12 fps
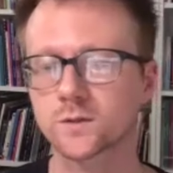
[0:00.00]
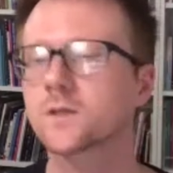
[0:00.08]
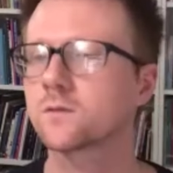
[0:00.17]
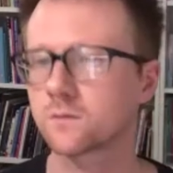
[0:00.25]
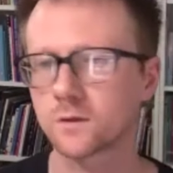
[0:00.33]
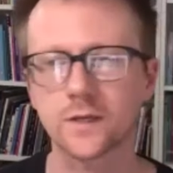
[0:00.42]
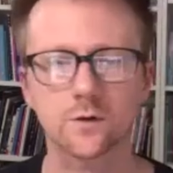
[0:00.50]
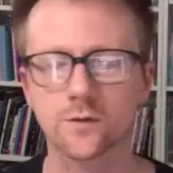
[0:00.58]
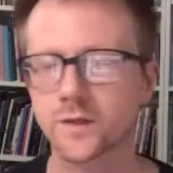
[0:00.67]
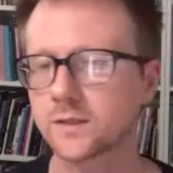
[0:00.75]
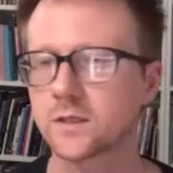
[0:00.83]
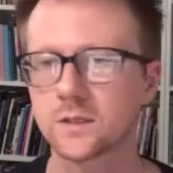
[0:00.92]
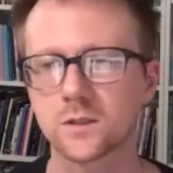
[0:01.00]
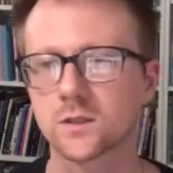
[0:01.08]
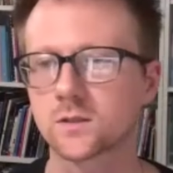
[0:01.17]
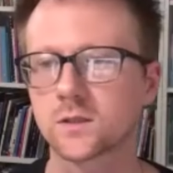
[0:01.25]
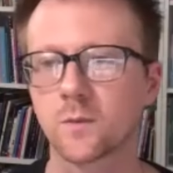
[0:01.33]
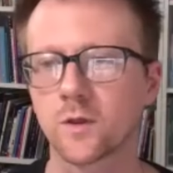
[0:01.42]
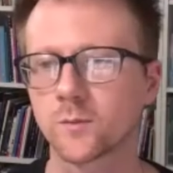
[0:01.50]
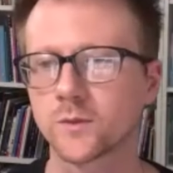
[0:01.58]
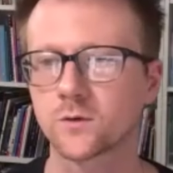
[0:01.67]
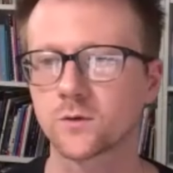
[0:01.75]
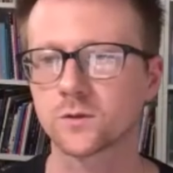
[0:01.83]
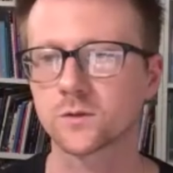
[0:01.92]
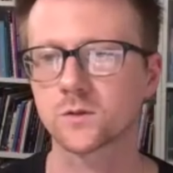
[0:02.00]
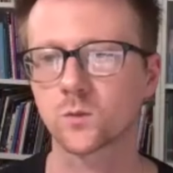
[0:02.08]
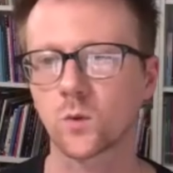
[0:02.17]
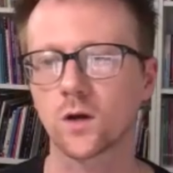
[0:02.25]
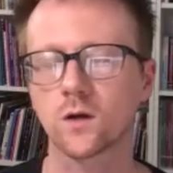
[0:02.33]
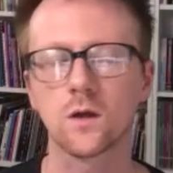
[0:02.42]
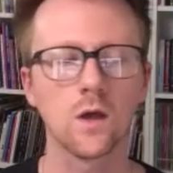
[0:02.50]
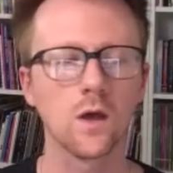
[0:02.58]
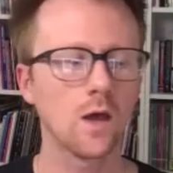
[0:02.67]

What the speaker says: And later they did it to some other materials as well.